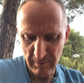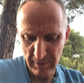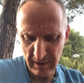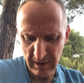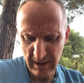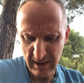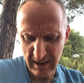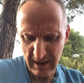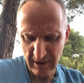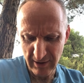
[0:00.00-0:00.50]

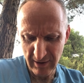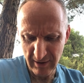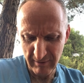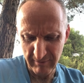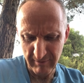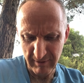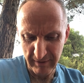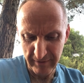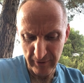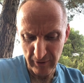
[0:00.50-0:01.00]
but yeah, I should
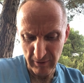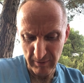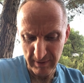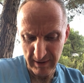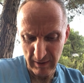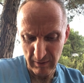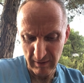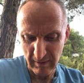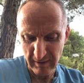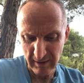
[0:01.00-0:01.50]
have really thought
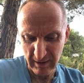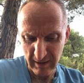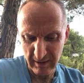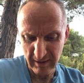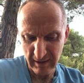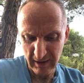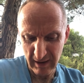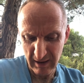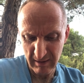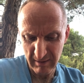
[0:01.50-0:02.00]
about what I was going
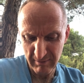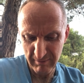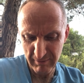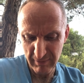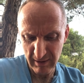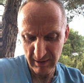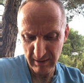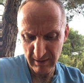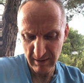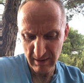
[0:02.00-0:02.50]
to say,
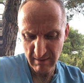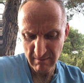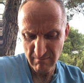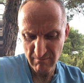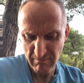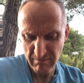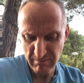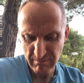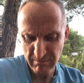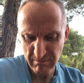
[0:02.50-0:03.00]
but
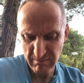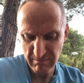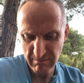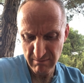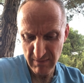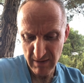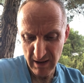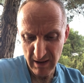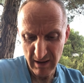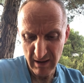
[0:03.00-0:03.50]
um,
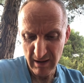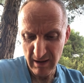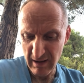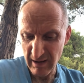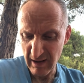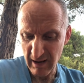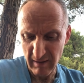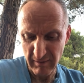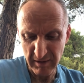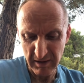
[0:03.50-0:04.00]

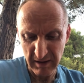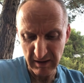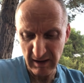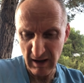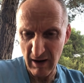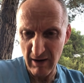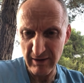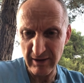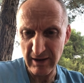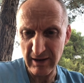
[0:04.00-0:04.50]
yeah, I was just
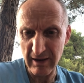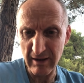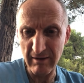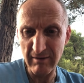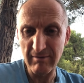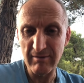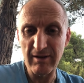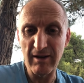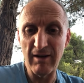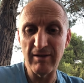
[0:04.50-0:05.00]

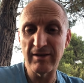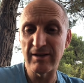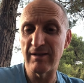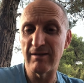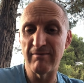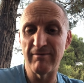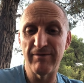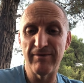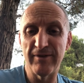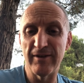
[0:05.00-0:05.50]
dancing,
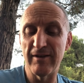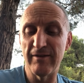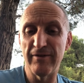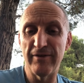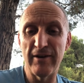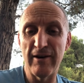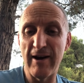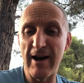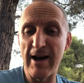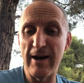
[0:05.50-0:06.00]
dancing for,
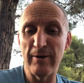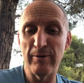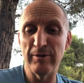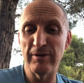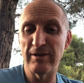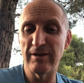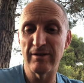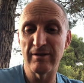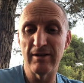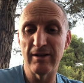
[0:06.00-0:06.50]
for
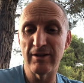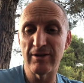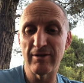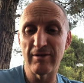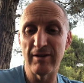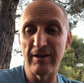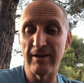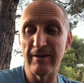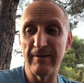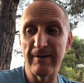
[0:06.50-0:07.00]
hours,
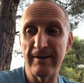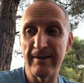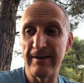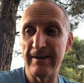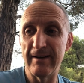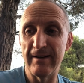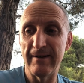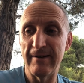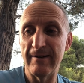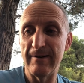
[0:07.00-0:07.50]
literally.
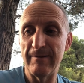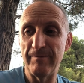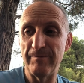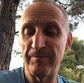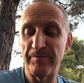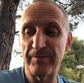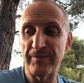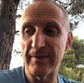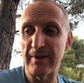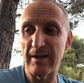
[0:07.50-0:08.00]

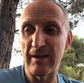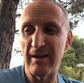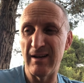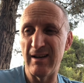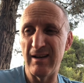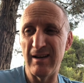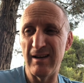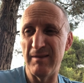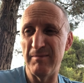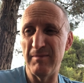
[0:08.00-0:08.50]

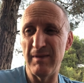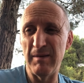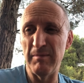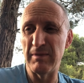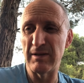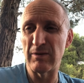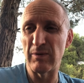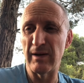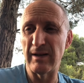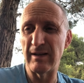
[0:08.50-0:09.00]
Um,
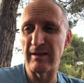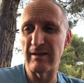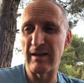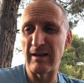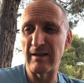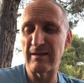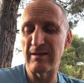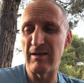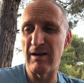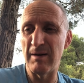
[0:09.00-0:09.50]
in between
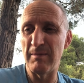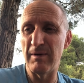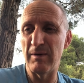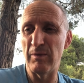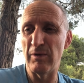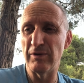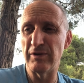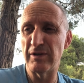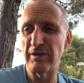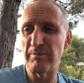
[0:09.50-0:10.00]
the time I
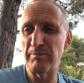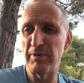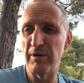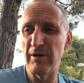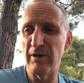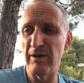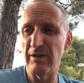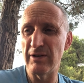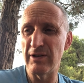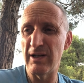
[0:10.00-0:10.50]
was
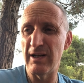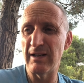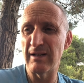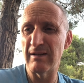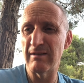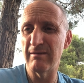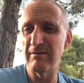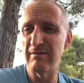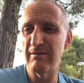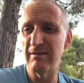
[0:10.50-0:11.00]

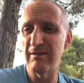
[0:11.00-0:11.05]
purging,